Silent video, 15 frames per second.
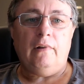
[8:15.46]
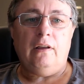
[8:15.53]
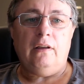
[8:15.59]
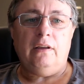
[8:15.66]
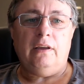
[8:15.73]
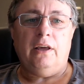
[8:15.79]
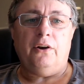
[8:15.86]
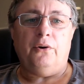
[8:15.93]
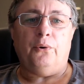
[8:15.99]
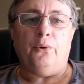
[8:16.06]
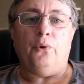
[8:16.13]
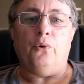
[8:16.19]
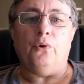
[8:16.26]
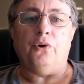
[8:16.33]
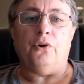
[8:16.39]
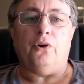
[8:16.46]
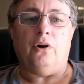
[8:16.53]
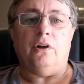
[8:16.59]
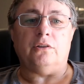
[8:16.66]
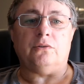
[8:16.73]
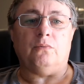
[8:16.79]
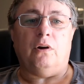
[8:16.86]
And get it all
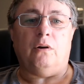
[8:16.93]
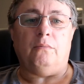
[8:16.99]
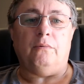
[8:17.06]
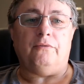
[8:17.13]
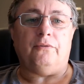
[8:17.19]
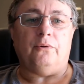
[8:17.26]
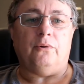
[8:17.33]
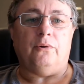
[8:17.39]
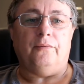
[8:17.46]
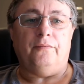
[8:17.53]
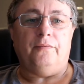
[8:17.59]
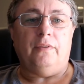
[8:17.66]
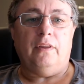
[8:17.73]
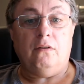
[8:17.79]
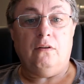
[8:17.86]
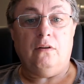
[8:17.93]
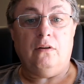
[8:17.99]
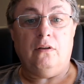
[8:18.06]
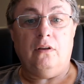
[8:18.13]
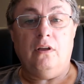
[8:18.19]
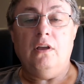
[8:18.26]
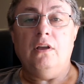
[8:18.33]
organised well before.
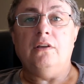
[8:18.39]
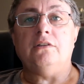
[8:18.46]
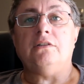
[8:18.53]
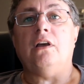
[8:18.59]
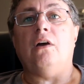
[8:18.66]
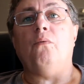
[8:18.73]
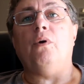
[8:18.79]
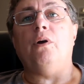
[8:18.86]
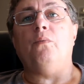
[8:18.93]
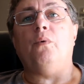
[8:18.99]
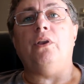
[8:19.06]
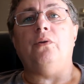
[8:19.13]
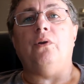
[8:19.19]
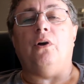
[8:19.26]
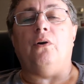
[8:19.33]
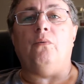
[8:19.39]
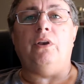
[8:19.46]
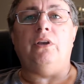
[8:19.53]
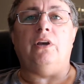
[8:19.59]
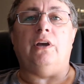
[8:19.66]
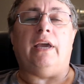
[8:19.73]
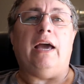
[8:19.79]
So when
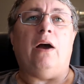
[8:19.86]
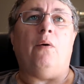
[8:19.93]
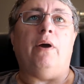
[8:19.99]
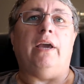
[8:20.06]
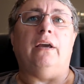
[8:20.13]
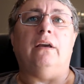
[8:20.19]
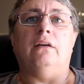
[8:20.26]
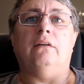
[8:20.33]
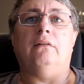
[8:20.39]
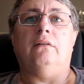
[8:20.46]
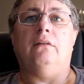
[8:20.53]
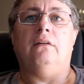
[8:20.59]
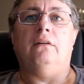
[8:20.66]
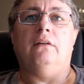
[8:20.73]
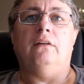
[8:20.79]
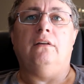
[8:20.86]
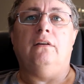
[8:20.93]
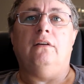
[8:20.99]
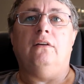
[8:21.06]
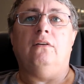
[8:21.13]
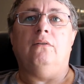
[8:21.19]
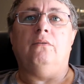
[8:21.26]
you're going,
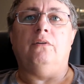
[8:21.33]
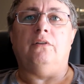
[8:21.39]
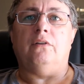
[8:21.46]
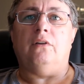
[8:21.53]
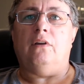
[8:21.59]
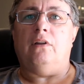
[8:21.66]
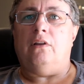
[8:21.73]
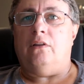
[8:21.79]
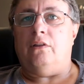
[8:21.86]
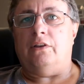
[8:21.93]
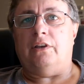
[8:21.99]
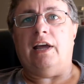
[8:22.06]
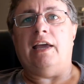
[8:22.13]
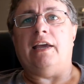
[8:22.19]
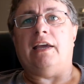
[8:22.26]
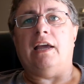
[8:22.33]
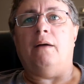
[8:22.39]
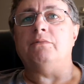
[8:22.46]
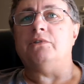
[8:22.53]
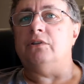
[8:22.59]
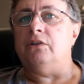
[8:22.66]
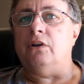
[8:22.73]
and the day
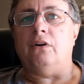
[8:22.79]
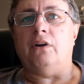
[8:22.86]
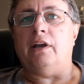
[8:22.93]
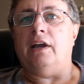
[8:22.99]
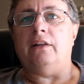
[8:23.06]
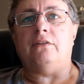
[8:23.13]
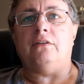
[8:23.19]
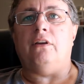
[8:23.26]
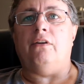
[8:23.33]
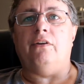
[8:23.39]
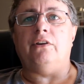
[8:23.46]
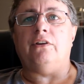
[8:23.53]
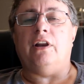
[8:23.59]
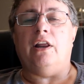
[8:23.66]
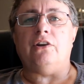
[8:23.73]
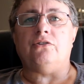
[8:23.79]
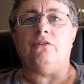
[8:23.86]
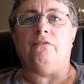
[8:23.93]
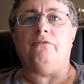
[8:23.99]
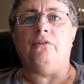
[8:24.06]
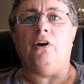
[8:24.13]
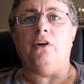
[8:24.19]
comes and you've got to get to your
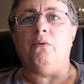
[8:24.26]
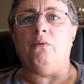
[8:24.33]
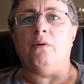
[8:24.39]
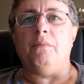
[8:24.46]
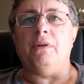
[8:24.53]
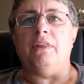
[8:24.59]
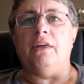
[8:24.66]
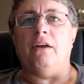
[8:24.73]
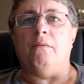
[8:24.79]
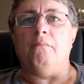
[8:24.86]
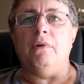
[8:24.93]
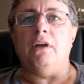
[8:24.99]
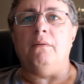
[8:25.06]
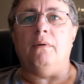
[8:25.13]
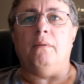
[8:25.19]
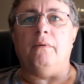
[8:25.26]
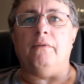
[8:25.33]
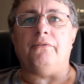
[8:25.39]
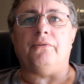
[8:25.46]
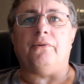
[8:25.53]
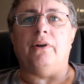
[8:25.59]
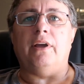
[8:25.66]
international flight, you want to be there a minimum of
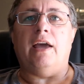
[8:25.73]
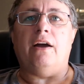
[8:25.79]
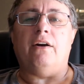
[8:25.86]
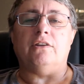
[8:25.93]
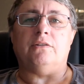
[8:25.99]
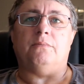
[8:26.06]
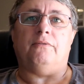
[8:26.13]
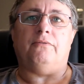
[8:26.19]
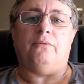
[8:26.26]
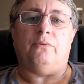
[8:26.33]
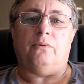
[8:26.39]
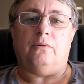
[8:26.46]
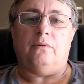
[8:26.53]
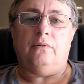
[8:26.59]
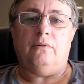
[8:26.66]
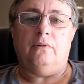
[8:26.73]
3 hours before.